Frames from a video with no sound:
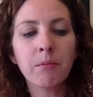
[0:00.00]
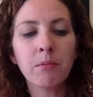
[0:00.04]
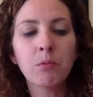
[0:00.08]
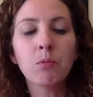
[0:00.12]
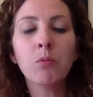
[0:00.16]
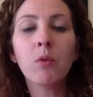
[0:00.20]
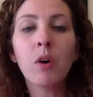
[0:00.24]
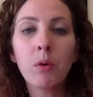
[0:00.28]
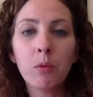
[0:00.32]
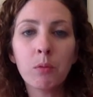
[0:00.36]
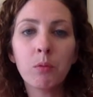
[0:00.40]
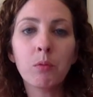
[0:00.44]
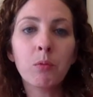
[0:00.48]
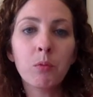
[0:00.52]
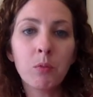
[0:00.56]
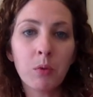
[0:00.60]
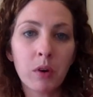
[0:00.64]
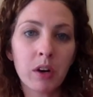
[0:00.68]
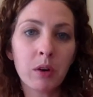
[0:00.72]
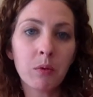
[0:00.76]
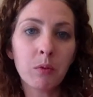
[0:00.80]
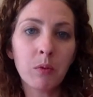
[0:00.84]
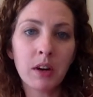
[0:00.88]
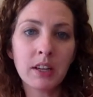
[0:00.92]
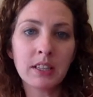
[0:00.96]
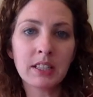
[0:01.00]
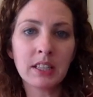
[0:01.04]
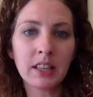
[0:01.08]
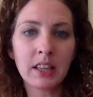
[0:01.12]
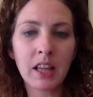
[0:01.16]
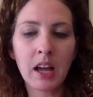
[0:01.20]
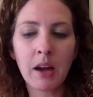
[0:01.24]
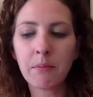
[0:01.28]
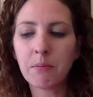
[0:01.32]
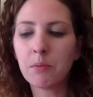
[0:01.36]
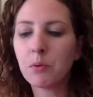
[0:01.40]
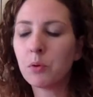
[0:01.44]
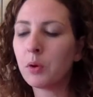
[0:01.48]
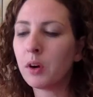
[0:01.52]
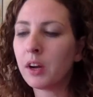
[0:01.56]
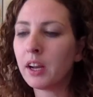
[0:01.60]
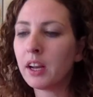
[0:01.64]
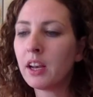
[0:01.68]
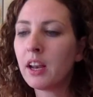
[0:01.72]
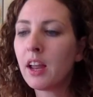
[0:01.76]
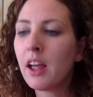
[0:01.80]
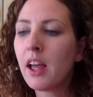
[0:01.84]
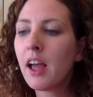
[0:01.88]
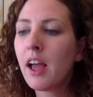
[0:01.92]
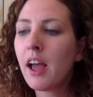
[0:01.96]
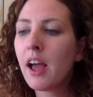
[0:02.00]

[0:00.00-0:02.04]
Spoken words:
what it was at that point,